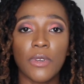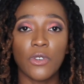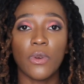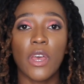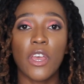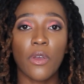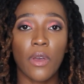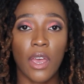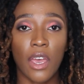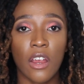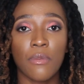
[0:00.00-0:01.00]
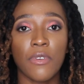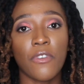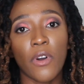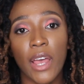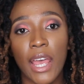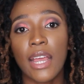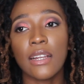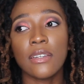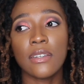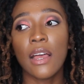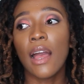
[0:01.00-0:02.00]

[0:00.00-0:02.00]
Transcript: be doing your hair beforehand.